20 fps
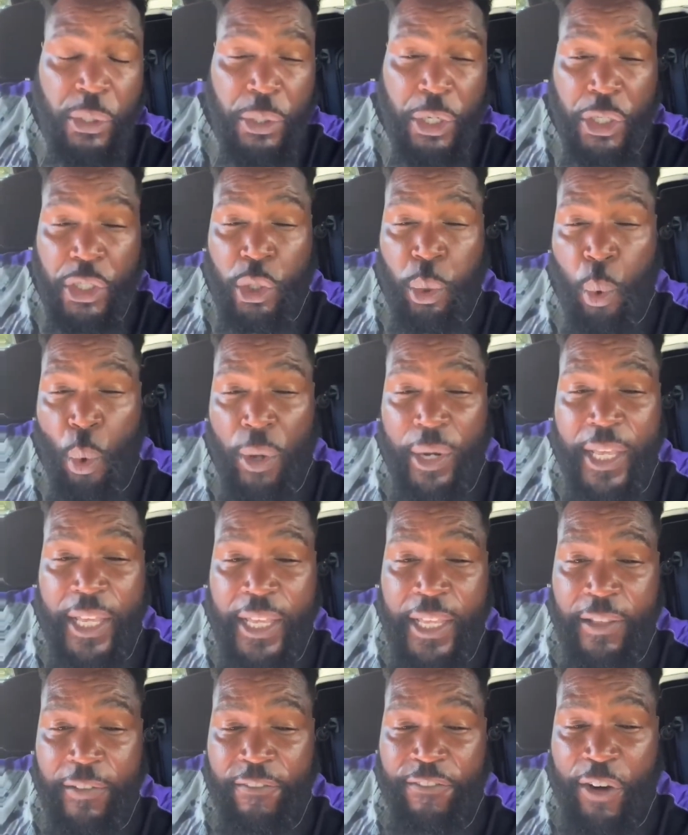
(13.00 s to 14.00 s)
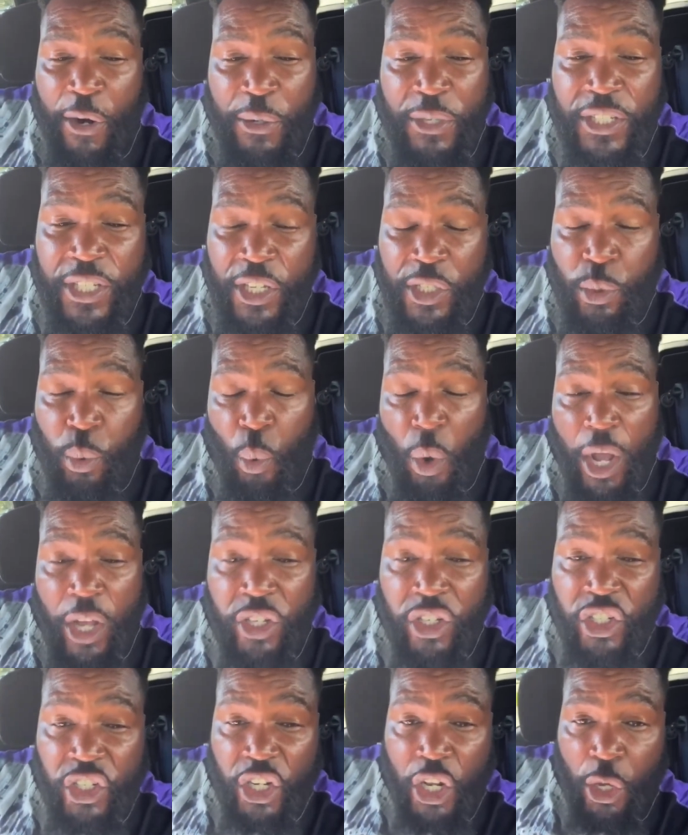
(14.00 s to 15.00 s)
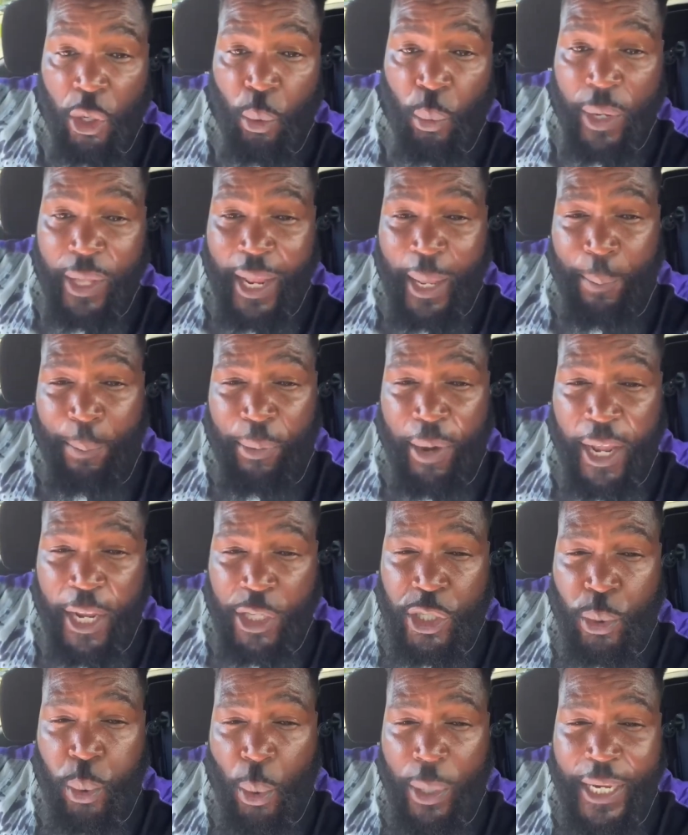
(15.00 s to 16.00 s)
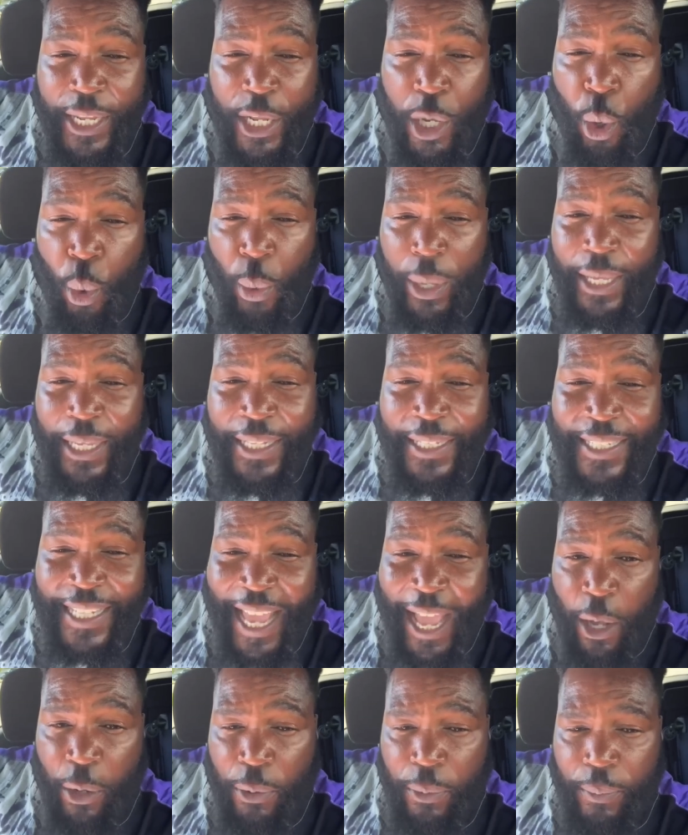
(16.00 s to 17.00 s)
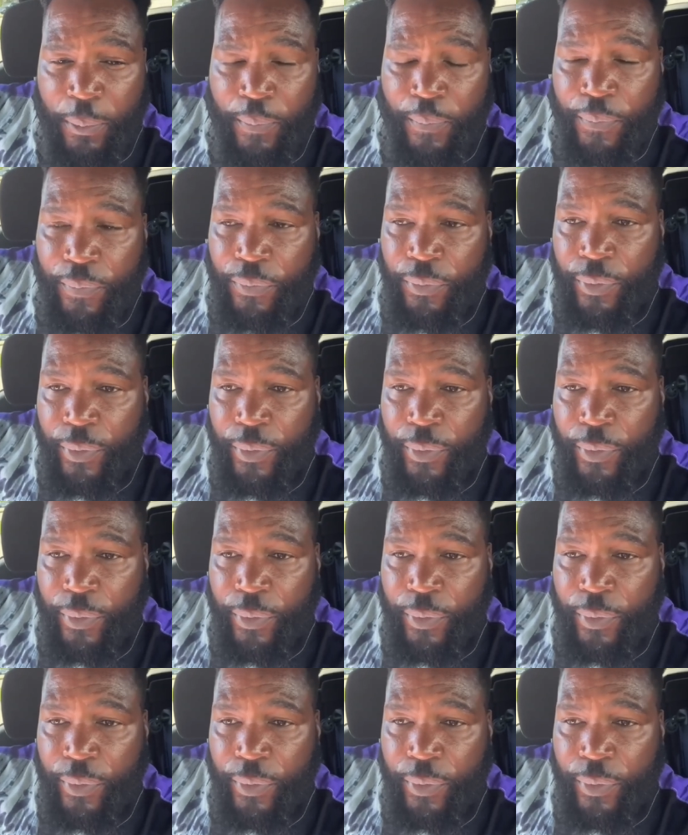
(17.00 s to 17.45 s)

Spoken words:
me to do the 20 verses 1 show where they bring 20 queens out.